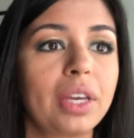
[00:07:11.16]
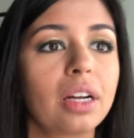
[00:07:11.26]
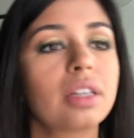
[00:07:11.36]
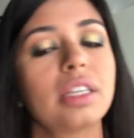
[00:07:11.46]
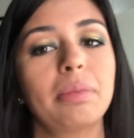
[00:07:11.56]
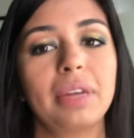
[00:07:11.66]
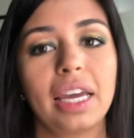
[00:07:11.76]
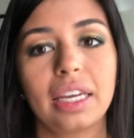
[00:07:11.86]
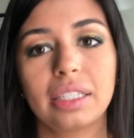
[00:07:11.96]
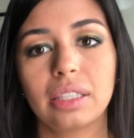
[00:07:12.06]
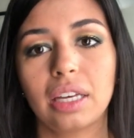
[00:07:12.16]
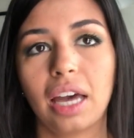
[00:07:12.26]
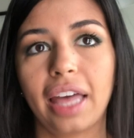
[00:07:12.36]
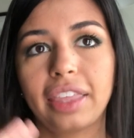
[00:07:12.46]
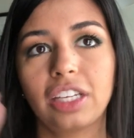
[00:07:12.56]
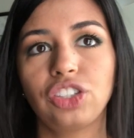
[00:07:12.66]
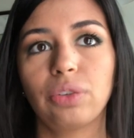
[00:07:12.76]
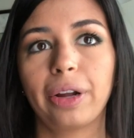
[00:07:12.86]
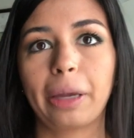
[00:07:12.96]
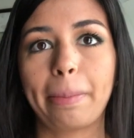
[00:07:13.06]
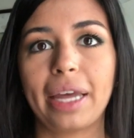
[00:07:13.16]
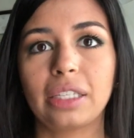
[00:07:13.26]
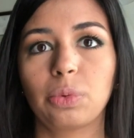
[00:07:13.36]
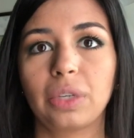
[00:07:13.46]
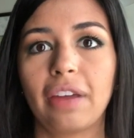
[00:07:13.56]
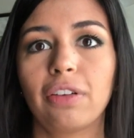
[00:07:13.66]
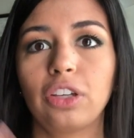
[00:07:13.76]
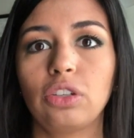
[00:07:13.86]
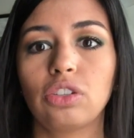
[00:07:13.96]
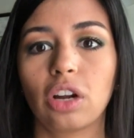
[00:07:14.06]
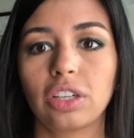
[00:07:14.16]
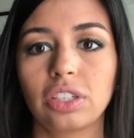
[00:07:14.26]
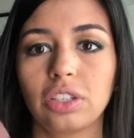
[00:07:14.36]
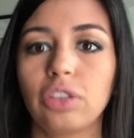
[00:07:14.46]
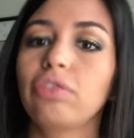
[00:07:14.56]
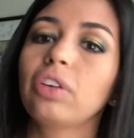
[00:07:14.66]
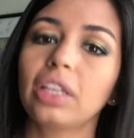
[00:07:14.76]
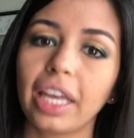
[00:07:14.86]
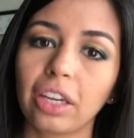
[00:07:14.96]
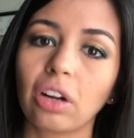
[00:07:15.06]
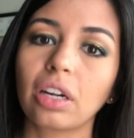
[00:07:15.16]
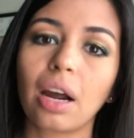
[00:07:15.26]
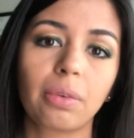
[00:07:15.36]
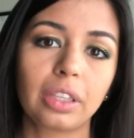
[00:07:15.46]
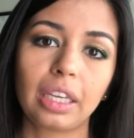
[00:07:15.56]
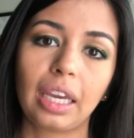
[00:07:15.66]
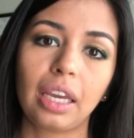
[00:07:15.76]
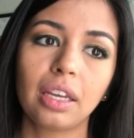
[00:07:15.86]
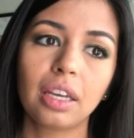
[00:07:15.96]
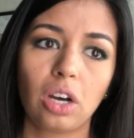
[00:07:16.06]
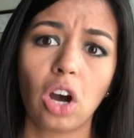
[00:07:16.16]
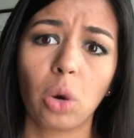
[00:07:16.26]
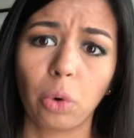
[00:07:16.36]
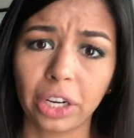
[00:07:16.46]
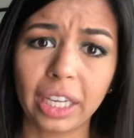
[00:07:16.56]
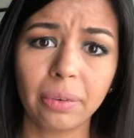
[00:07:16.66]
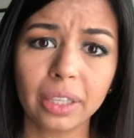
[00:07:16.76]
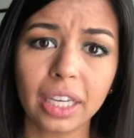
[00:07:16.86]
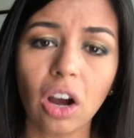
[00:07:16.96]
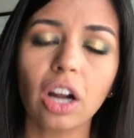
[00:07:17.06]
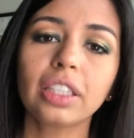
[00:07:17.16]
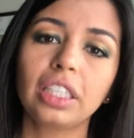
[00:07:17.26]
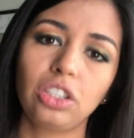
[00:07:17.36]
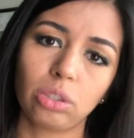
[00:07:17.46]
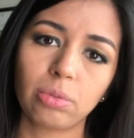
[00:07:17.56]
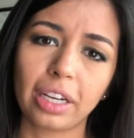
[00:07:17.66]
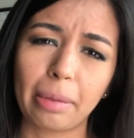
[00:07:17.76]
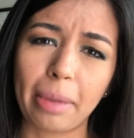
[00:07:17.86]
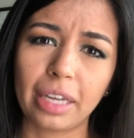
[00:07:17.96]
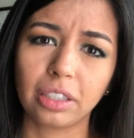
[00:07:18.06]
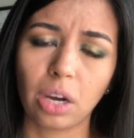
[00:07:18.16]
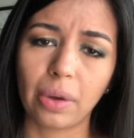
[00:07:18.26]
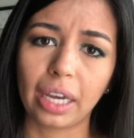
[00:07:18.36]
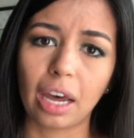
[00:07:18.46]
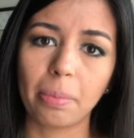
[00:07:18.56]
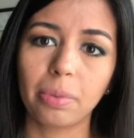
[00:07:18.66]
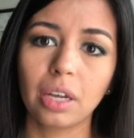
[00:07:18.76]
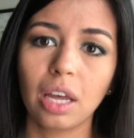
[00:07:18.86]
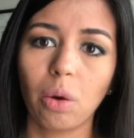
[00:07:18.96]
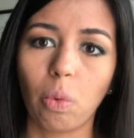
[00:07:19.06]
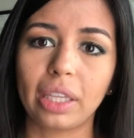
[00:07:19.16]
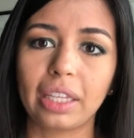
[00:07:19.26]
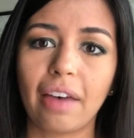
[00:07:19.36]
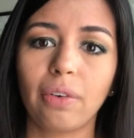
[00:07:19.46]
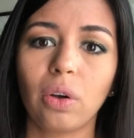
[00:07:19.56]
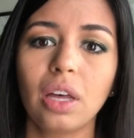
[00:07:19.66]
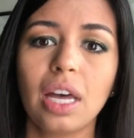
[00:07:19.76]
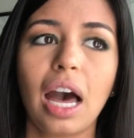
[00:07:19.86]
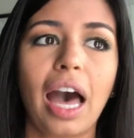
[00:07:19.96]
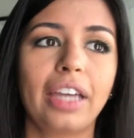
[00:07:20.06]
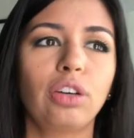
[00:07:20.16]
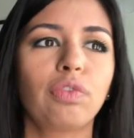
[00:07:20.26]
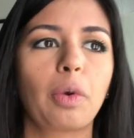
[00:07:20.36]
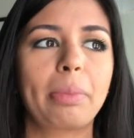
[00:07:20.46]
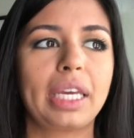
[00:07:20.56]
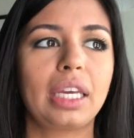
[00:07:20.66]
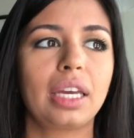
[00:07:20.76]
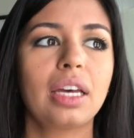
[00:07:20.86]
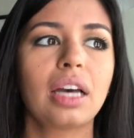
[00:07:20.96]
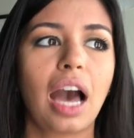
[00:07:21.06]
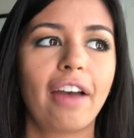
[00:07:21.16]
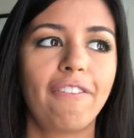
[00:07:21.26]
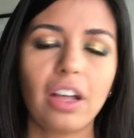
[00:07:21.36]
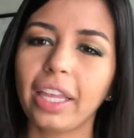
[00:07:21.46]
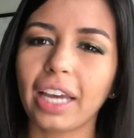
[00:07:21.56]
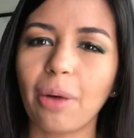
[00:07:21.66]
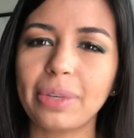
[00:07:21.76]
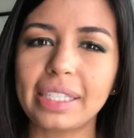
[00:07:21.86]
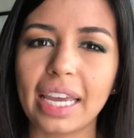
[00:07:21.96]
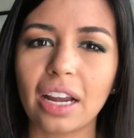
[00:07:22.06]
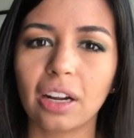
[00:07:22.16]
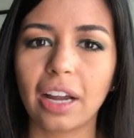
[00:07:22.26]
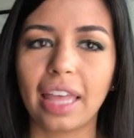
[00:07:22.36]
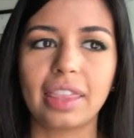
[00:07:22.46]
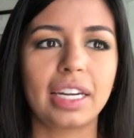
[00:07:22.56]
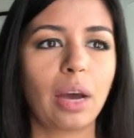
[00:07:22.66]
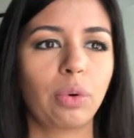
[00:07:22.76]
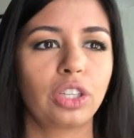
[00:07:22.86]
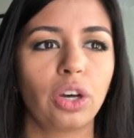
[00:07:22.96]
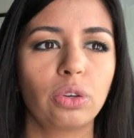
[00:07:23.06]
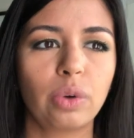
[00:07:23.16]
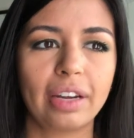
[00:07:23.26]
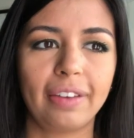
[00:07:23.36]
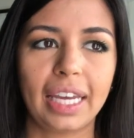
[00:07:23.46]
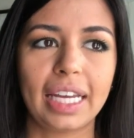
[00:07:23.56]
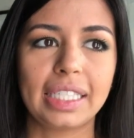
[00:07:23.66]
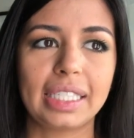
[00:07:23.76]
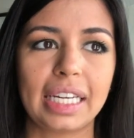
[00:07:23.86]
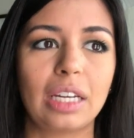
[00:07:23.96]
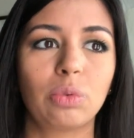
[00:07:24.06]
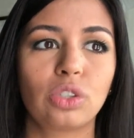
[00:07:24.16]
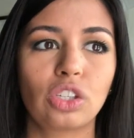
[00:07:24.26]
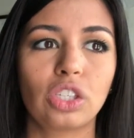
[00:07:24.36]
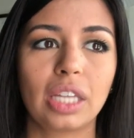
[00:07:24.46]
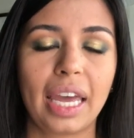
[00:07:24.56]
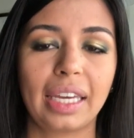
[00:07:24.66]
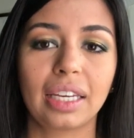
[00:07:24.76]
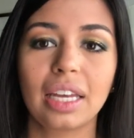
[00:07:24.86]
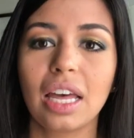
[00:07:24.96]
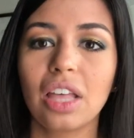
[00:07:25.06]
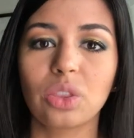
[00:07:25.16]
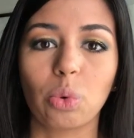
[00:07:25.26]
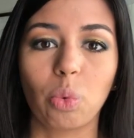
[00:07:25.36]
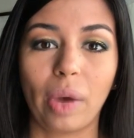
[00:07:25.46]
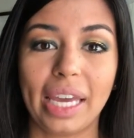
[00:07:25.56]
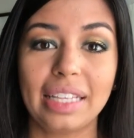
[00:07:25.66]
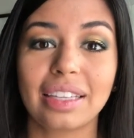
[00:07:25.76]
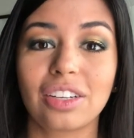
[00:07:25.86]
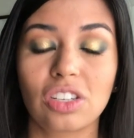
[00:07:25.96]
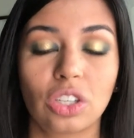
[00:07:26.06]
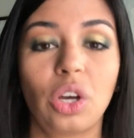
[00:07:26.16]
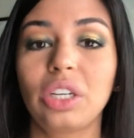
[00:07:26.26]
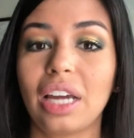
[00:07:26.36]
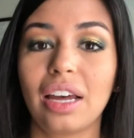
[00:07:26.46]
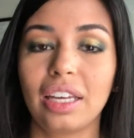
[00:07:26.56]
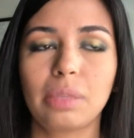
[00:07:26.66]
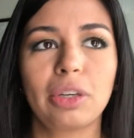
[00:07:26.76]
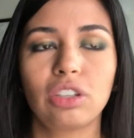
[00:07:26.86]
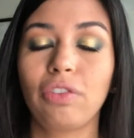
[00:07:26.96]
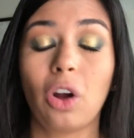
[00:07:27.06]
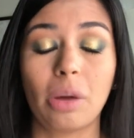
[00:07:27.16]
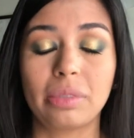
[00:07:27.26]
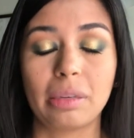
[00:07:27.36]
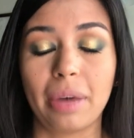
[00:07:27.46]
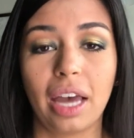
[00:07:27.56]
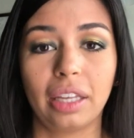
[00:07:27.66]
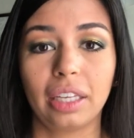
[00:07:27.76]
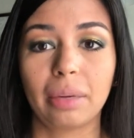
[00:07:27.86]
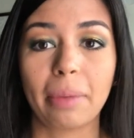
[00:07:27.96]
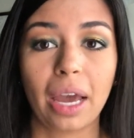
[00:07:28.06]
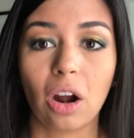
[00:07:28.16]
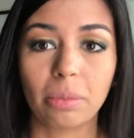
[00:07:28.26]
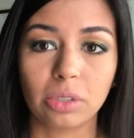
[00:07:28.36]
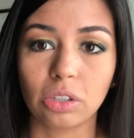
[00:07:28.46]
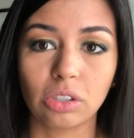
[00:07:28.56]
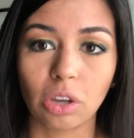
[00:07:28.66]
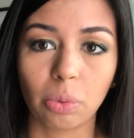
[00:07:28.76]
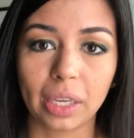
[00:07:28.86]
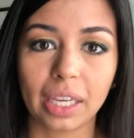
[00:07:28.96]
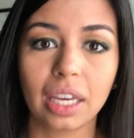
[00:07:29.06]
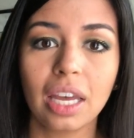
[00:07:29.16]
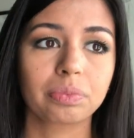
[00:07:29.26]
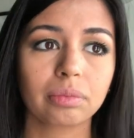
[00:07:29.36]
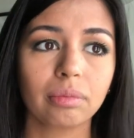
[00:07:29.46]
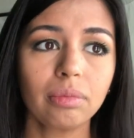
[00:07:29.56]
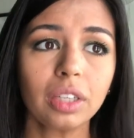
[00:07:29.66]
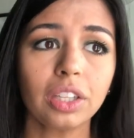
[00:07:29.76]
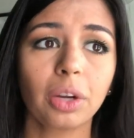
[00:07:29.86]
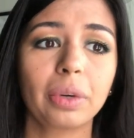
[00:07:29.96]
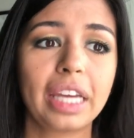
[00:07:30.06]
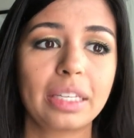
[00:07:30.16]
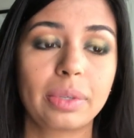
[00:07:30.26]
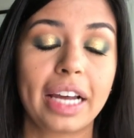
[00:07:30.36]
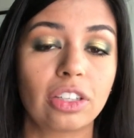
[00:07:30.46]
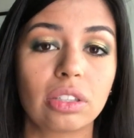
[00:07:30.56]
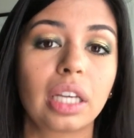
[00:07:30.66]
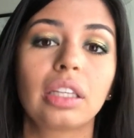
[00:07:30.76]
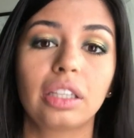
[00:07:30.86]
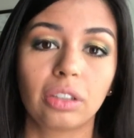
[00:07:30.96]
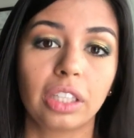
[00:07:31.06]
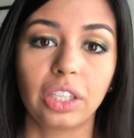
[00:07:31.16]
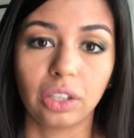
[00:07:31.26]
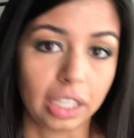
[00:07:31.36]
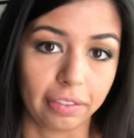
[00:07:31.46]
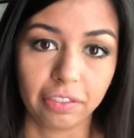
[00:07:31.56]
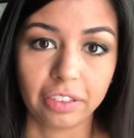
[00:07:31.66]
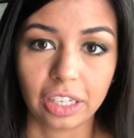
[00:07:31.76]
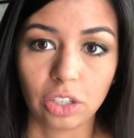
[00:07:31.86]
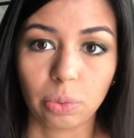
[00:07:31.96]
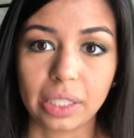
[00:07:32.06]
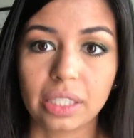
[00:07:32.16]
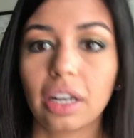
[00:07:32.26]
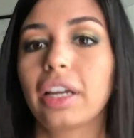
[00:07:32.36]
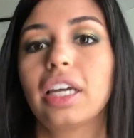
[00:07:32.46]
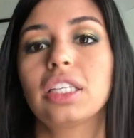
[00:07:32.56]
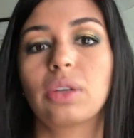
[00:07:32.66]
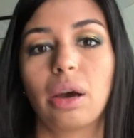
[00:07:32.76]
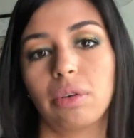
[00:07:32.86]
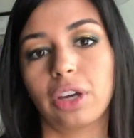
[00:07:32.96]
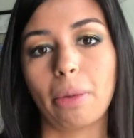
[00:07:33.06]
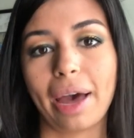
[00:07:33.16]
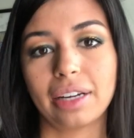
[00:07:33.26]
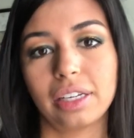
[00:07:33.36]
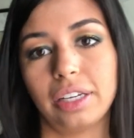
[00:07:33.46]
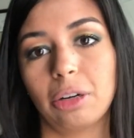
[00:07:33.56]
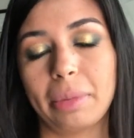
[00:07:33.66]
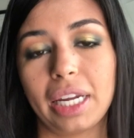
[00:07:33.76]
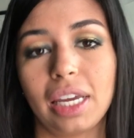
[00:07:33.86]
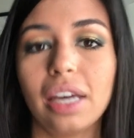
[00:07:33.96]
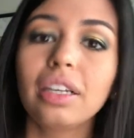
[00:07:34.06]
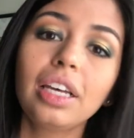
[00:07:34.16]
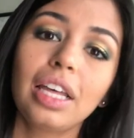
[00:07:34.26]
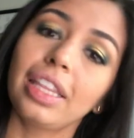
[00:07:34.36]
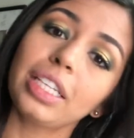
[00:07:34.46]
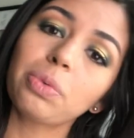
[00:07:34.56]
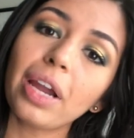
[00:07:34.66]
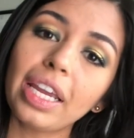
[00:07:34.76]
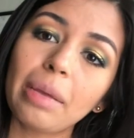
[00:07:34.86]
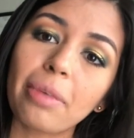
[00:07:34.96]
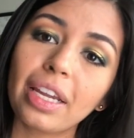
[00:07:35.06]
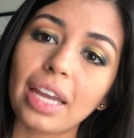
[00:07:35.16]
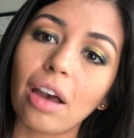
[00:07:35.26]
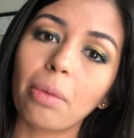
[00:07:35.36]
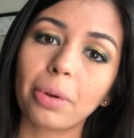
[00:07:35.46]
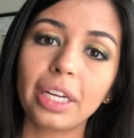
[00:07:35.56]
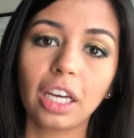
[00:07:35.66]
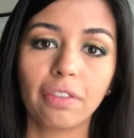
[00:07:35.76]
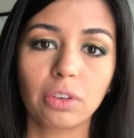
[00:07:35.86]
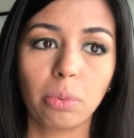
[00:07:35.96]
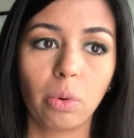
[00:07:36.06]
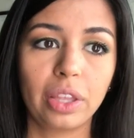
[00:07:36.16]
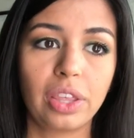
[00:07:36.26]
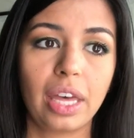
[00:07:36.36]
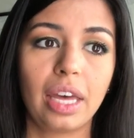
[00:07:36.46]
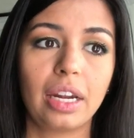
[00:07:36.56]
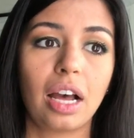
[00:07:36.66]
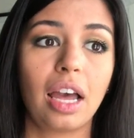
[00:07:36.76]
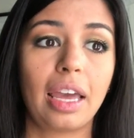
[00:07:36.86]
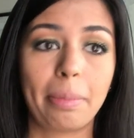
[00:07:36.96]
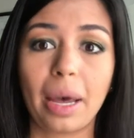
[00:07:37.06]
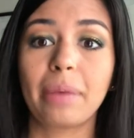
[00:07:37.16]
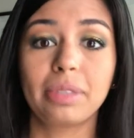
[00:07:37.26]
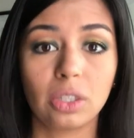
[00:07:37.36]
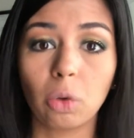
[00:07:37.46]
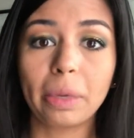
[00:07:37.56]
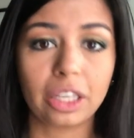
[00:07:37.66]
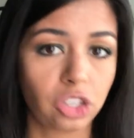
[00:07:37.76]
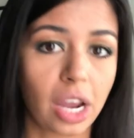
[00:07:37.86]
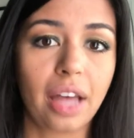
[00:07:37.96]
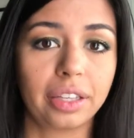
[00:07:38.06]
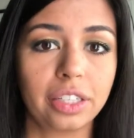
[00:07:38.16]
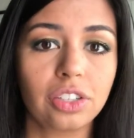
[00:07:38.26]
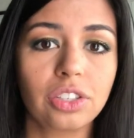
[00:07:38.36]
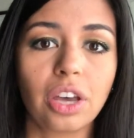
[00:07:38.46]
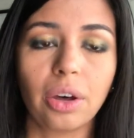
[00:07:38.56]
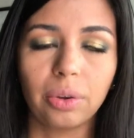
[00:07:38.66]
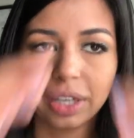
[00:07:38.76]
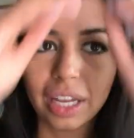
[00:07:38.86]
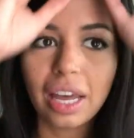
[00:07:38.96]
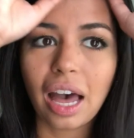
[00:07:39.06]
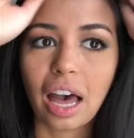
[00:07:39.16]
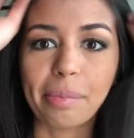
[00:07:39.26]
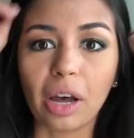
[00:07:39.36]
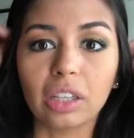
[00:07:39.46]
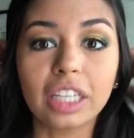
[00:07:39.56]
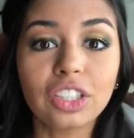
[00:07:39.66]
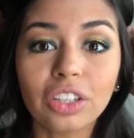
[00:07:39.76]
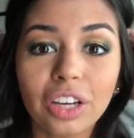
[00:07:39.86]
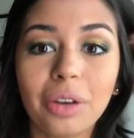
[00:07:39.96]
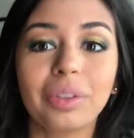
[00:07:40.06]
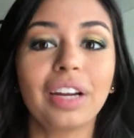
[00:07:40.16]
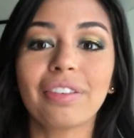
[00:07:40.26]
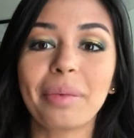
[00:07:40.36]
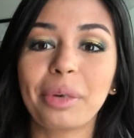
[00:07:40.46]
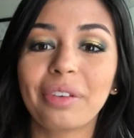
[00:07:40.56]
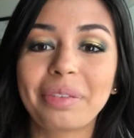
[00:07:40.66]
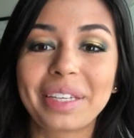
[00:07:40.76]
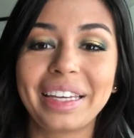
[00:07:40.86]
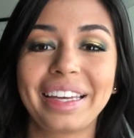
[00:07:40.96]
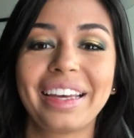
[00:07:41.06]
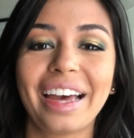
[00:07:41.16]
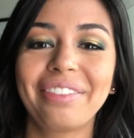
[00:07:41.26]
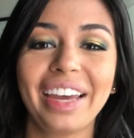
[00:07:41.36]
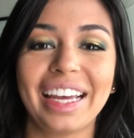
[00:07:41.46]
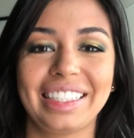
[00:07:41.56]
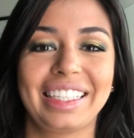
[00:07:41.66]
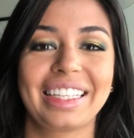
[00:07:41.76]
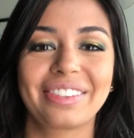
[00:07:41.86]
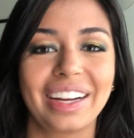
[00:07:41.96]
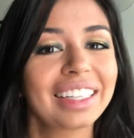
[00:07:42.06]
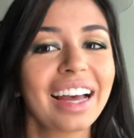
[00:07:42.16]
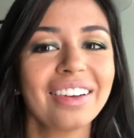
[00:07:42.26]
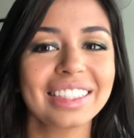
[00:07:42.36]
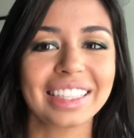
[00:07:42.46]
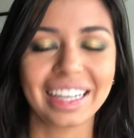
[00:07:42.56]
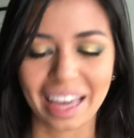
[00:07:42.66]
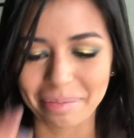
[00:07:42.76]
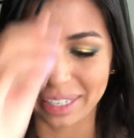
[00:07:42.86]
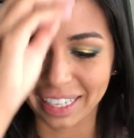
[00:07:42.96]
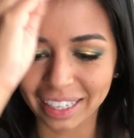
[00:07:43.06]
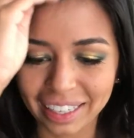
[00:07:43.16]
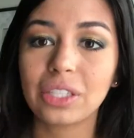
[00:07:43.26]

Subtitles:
There are some days, I think she recommends whenever you feel like you're not really working really hard, then she'll recommend going up one level. I know for me, I felt like I was there, and then I would go to advanced, and it was just like the weights, I just could not, especially for arms and back, like my arms are so weak. There were days when I just like literally couldn't even finish one circuit. So I would go back to intermediate. That's where I am right now. I'm pretty comfortable with it, and I'm still being challenged. So I'll let y'all know whenever I move up to advanced, because right now it's not happening.